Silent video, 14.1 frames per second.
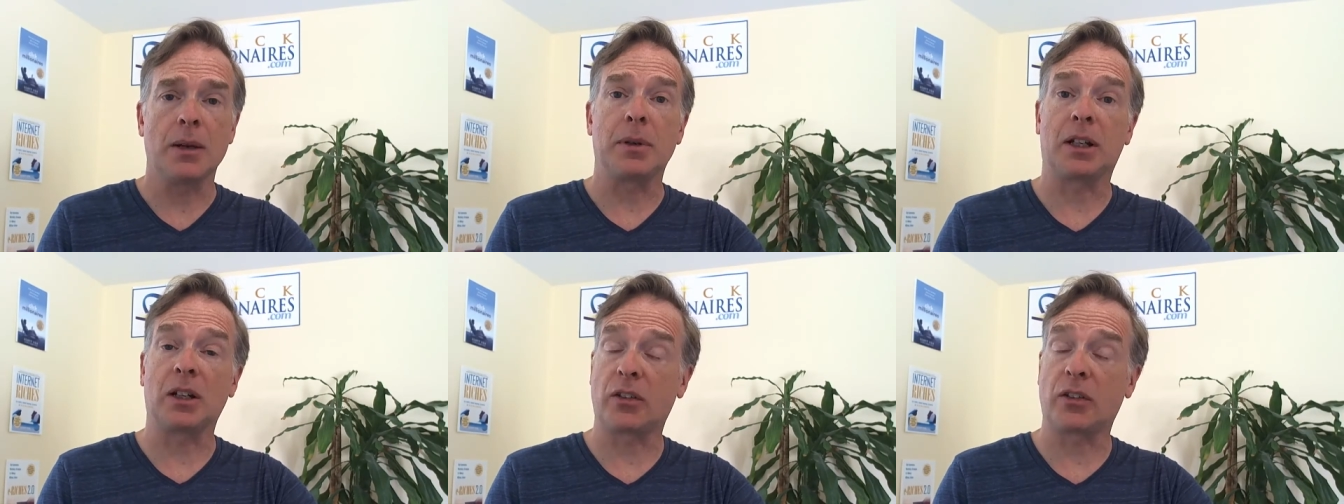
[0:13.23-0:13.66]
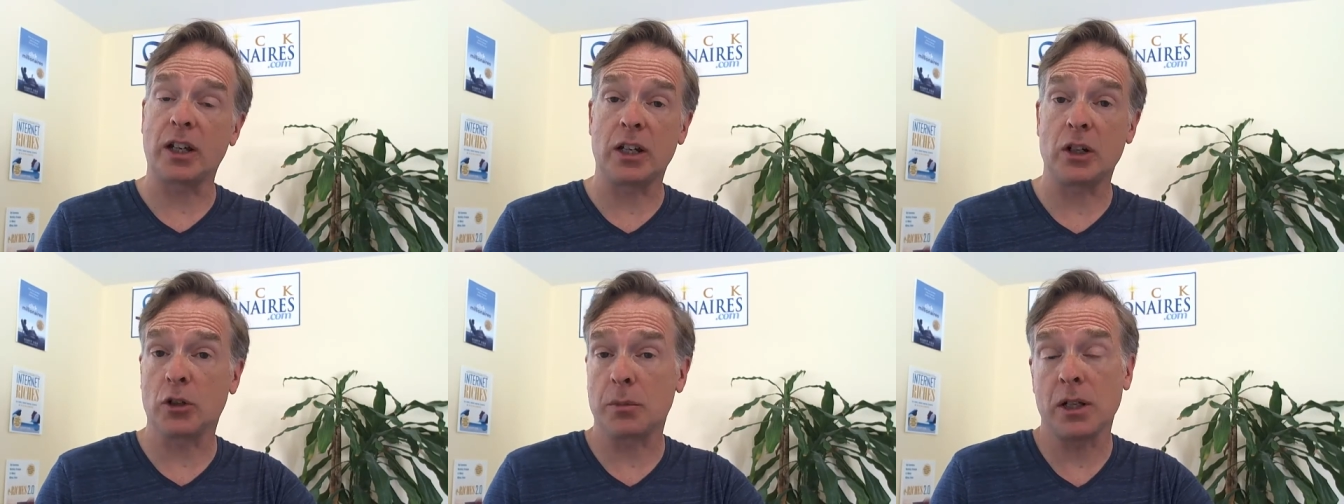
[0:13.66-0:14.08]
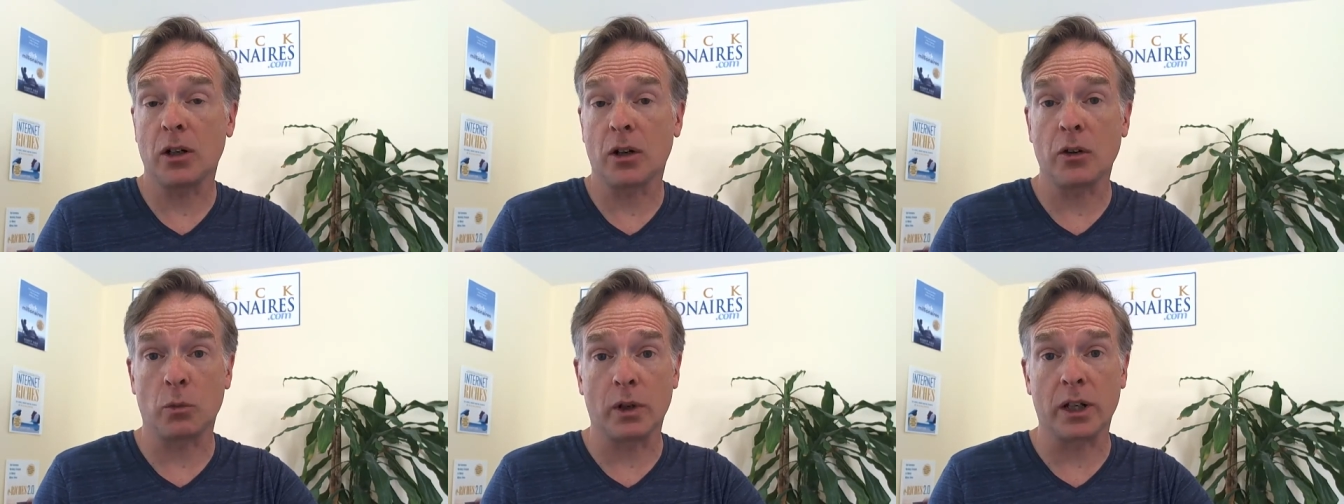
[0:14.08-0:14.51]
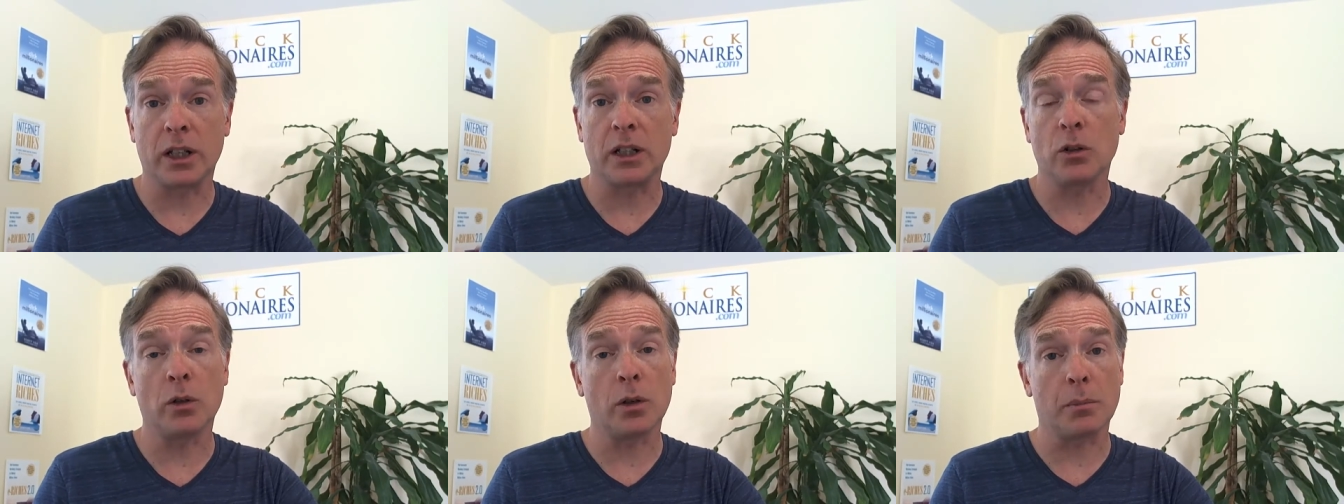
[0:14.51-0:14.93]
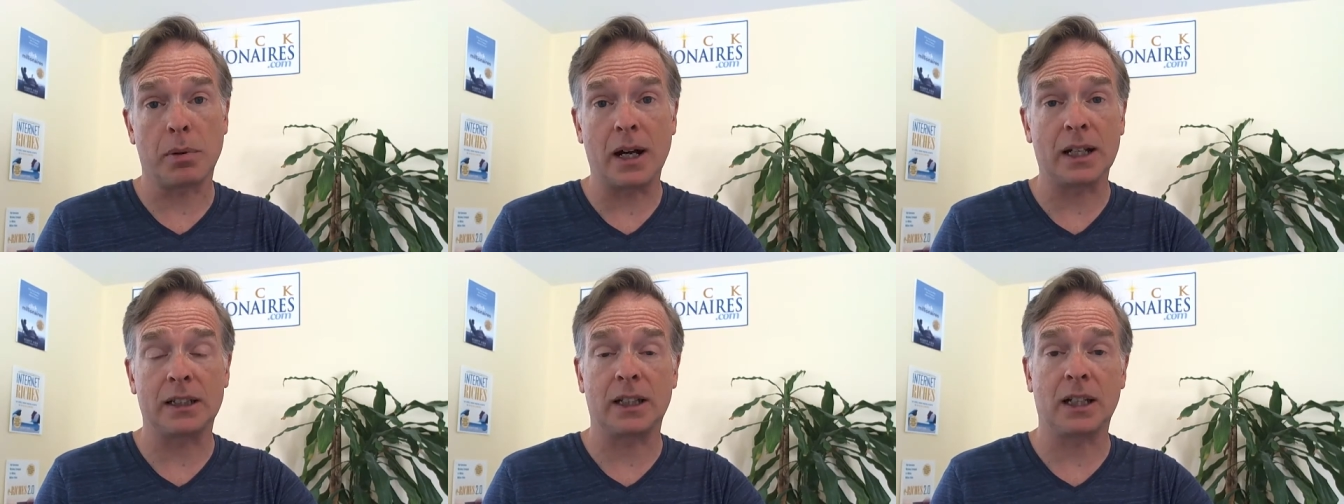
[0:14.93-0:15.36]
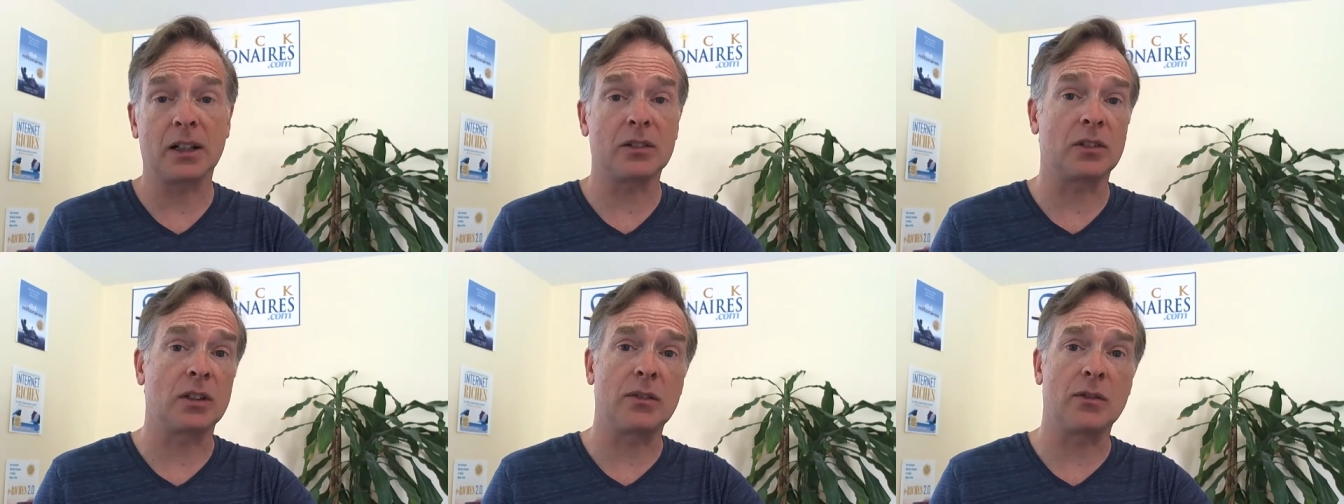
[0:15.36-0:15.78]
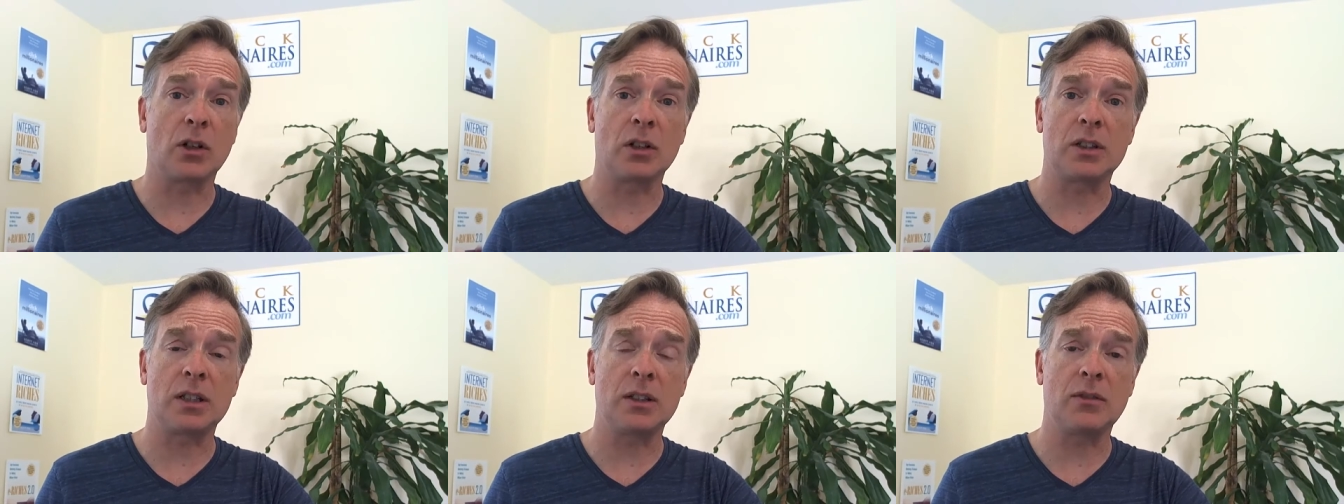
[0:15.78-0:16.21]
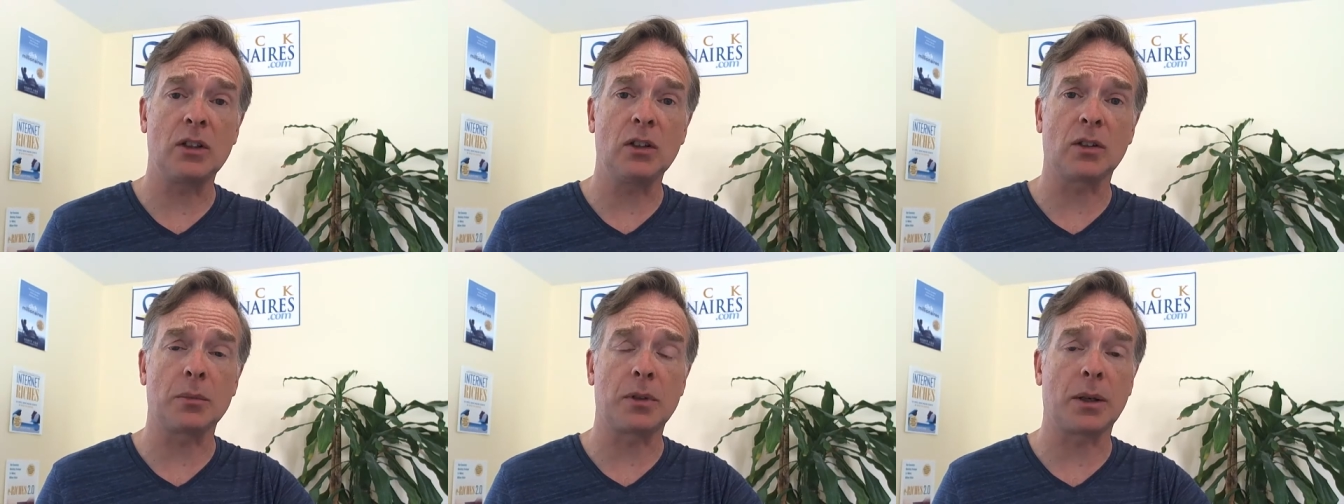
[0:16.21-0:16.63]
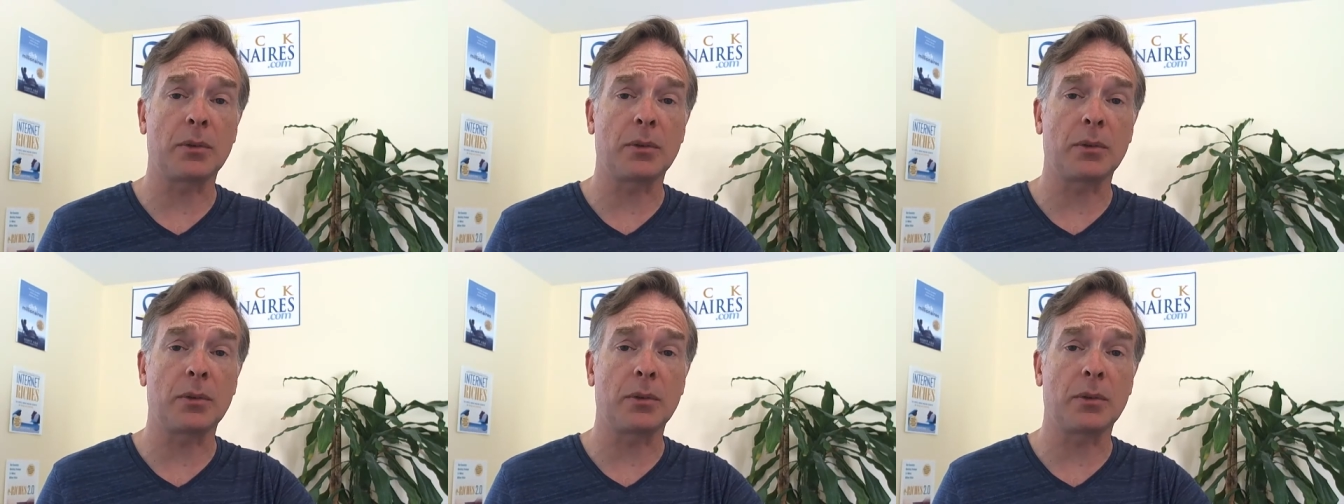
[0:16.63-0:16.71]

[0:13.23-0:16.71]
Because they hear me on the radio and podcasts and even on TV sometimes.